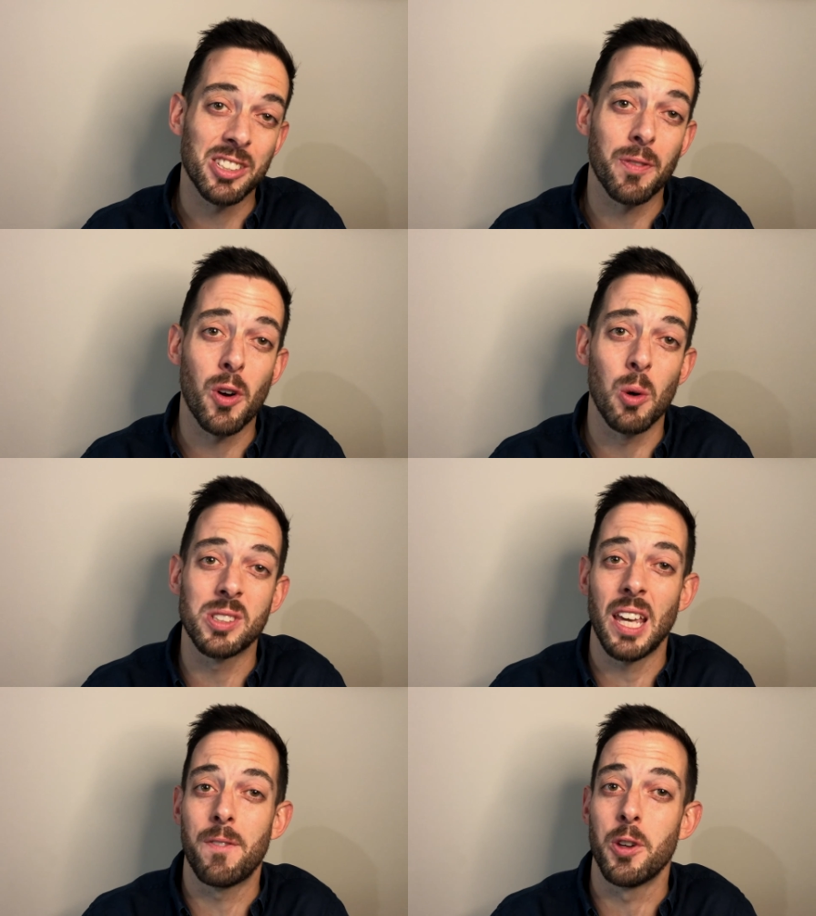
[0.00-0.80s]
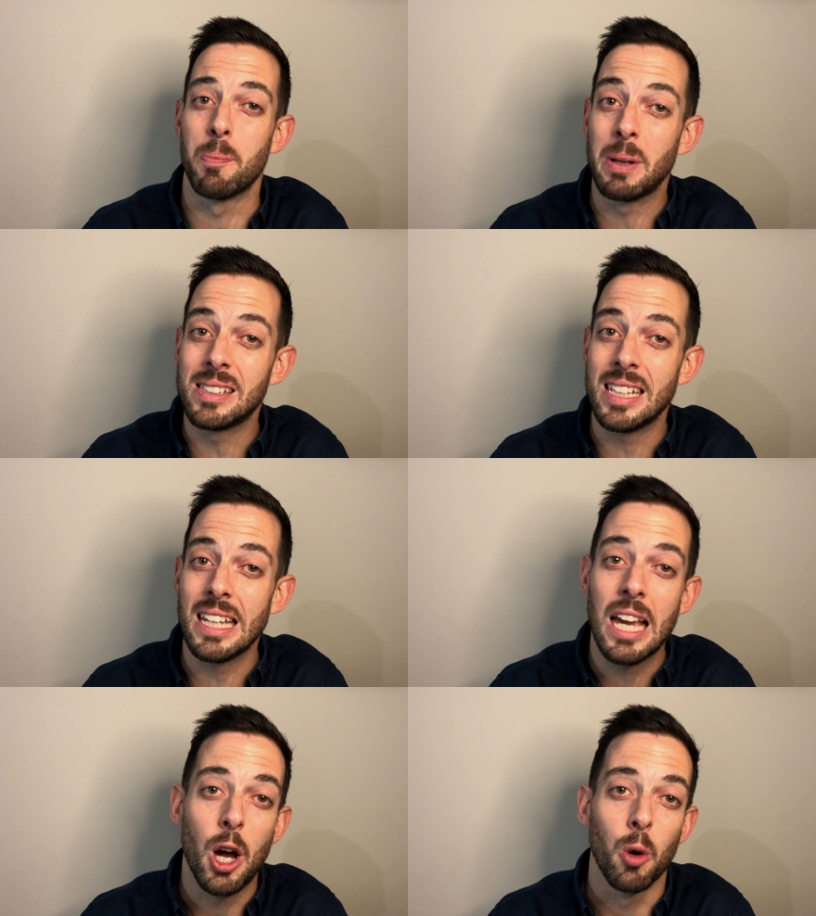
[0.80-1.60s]
That's of course if you're
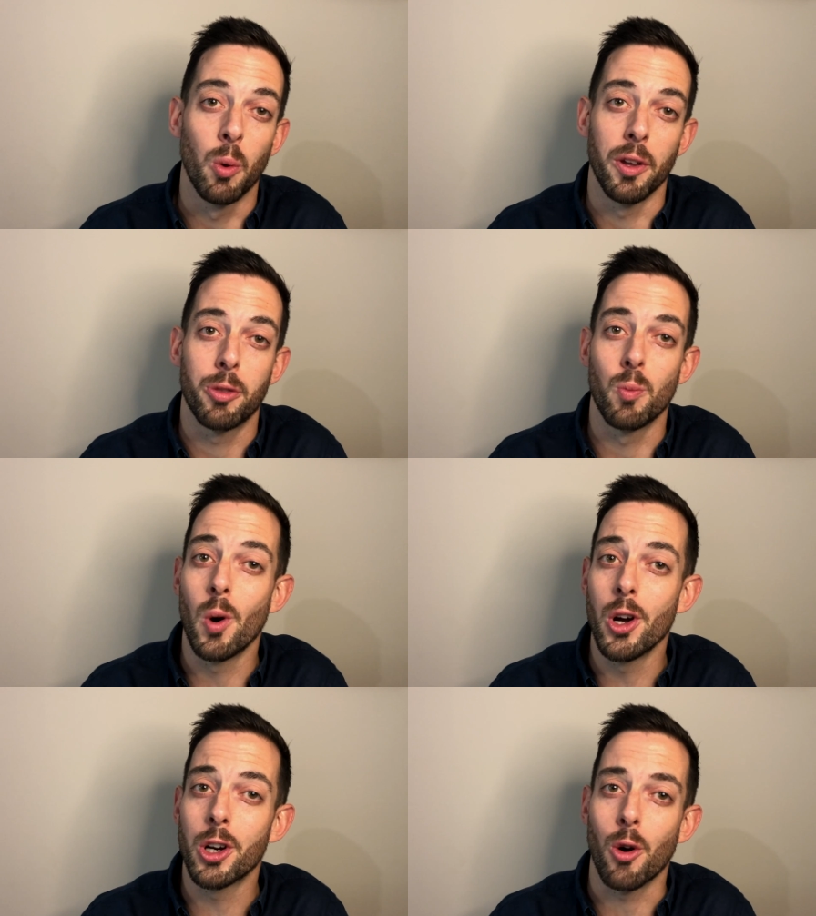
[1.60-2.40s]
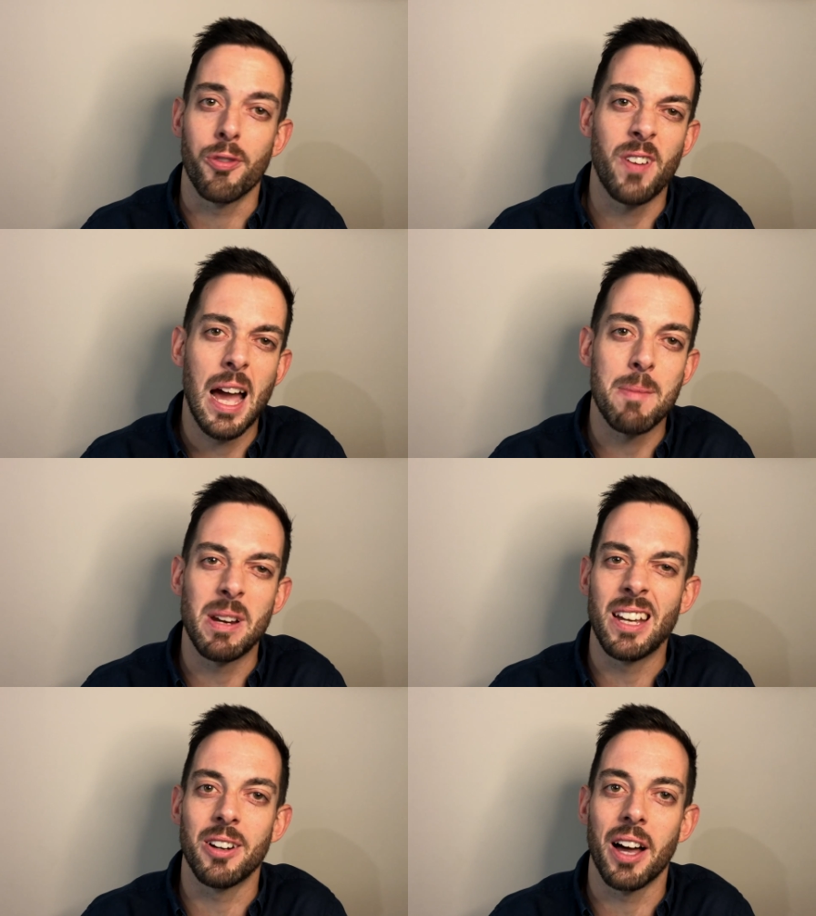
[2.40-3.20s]
busy with work or
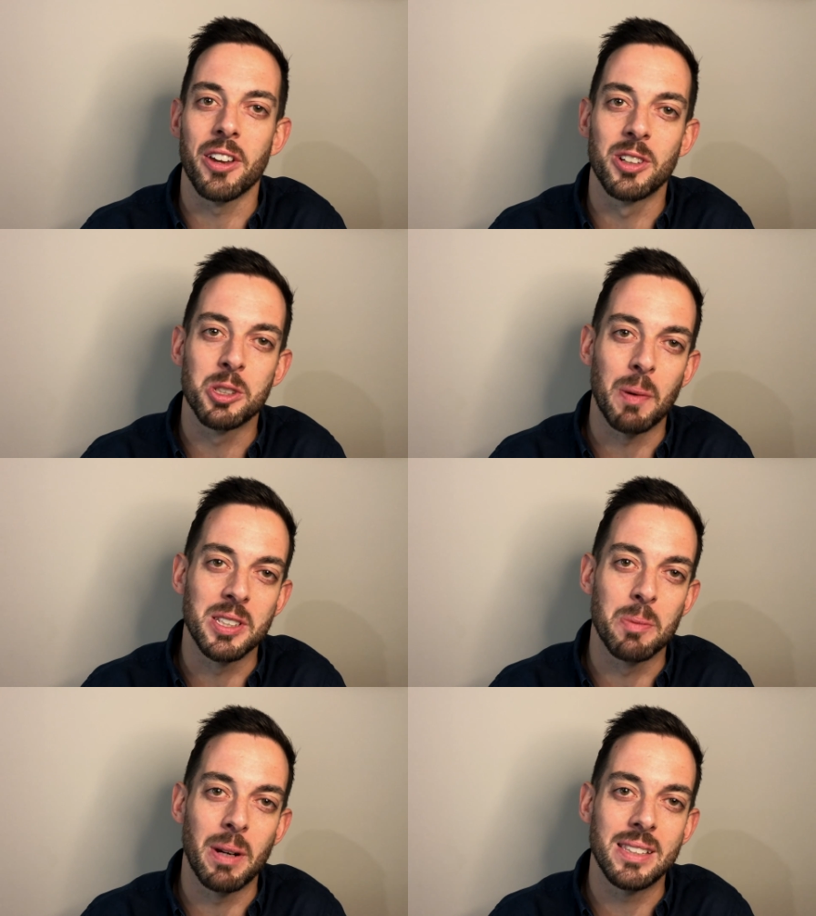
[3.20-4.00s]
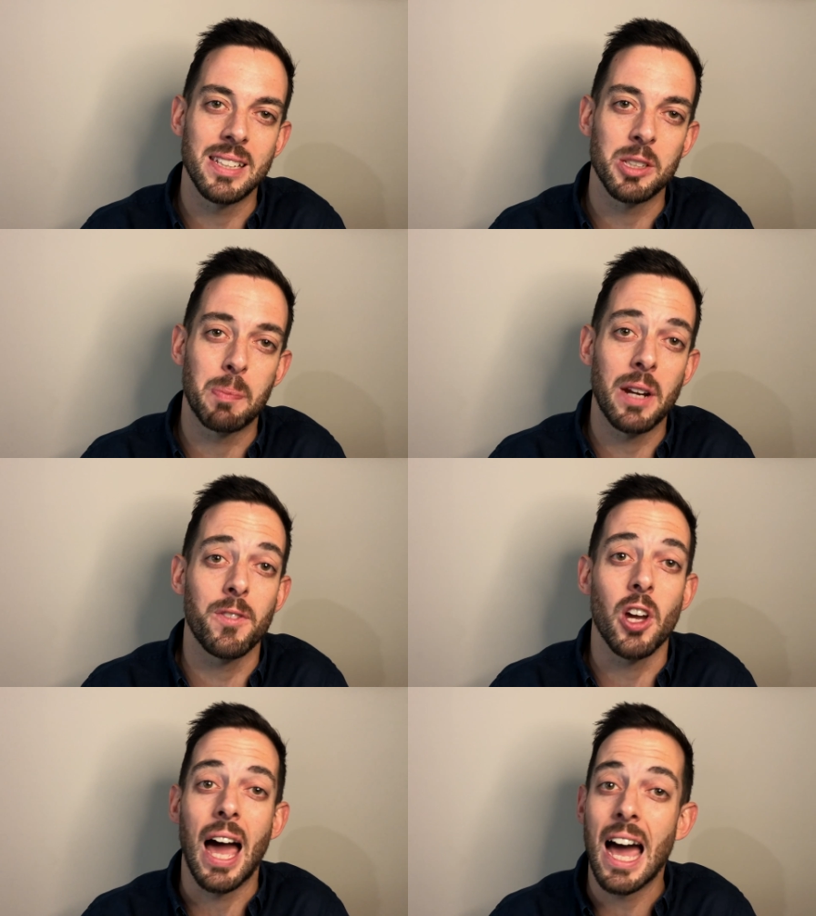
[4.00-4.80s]
family or other responsibilities, but
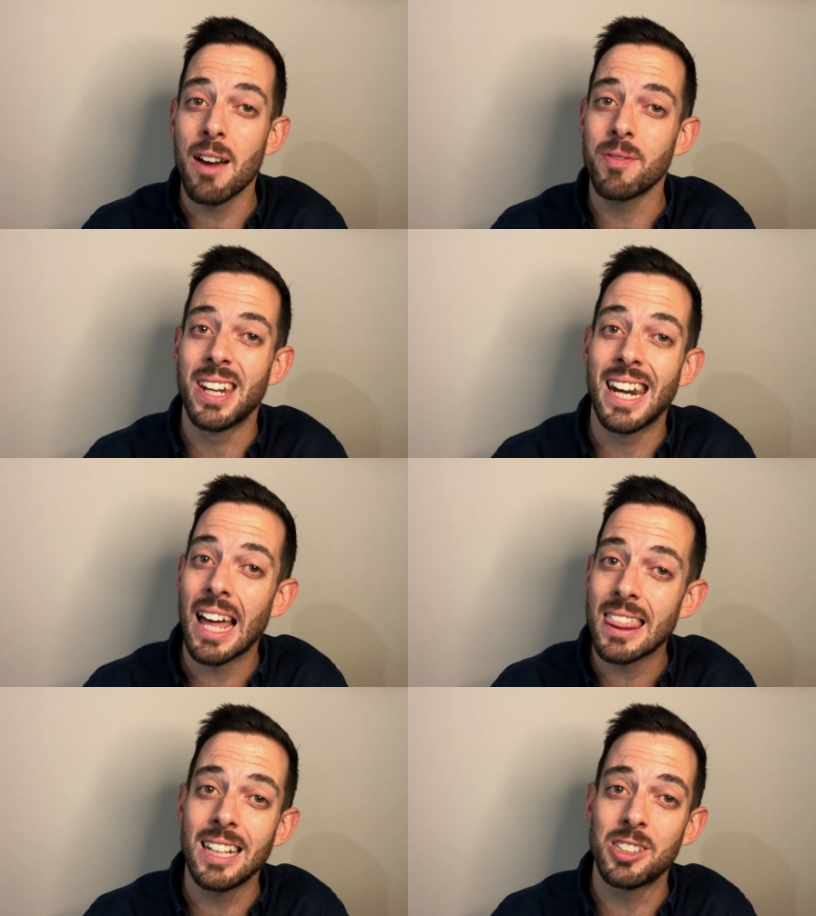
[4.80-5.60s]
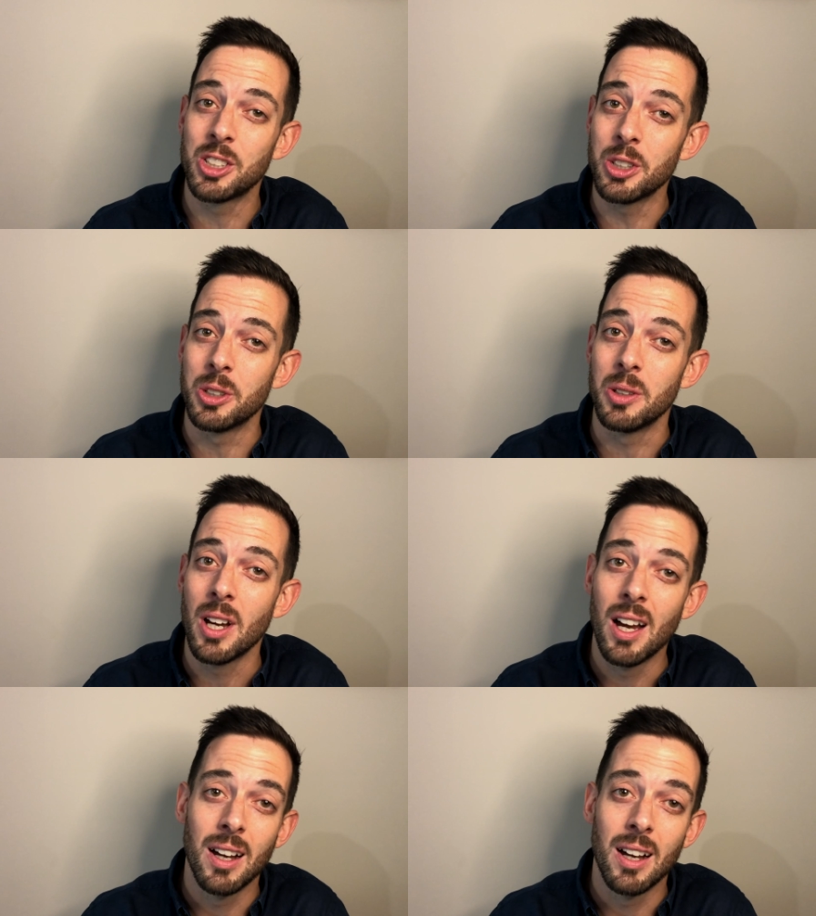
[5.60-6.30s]
if you have nothing to do,